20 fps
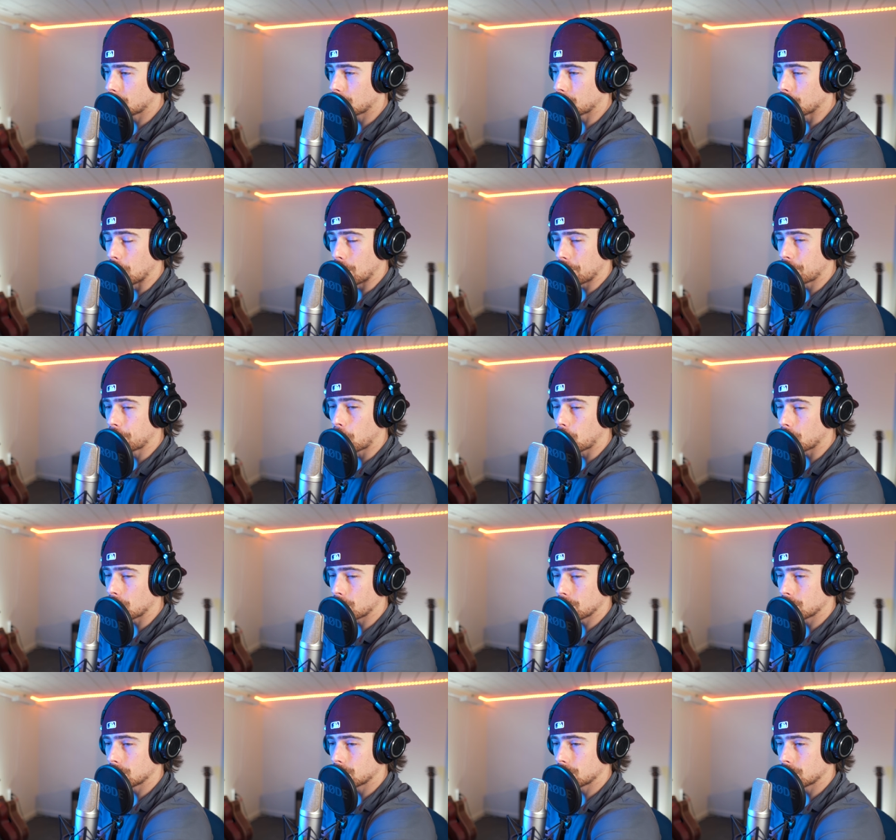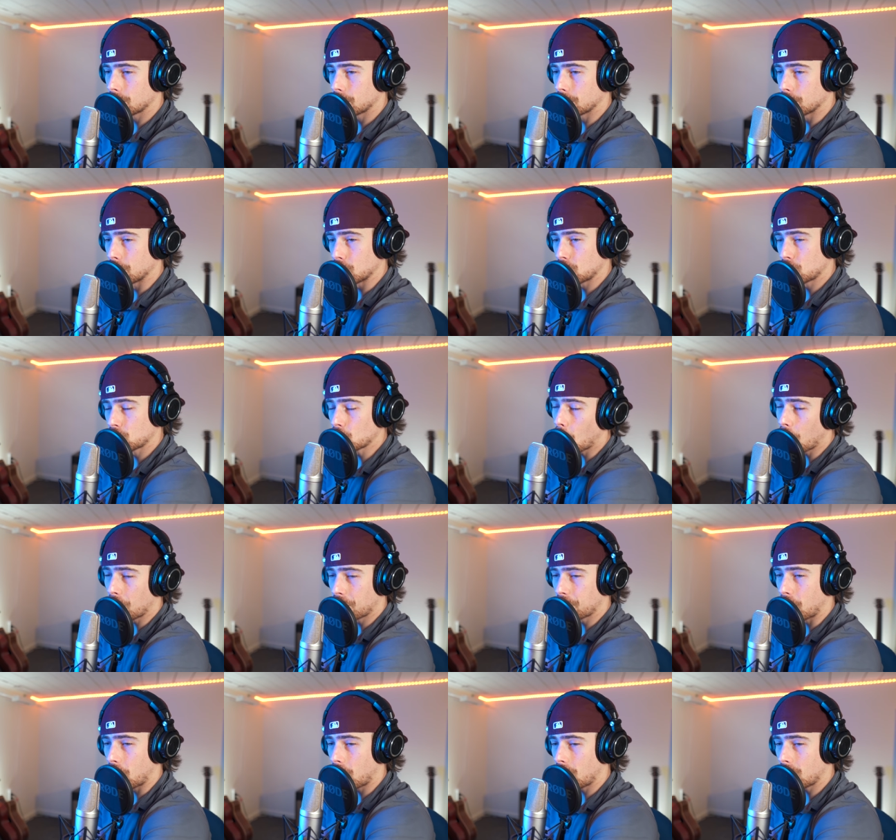but for but so
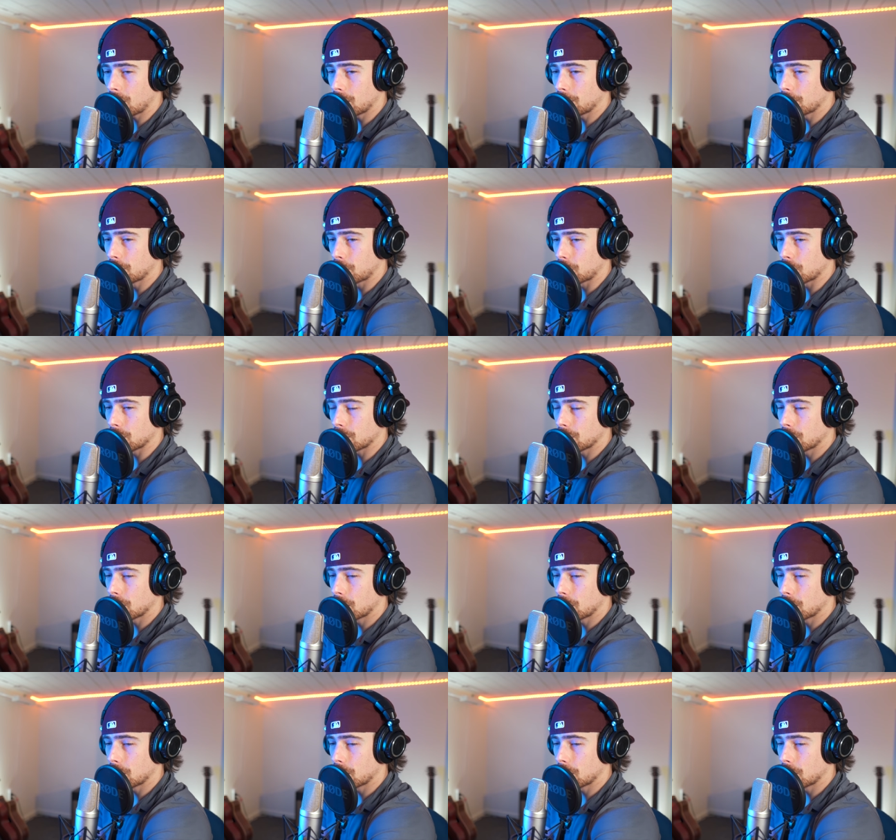far for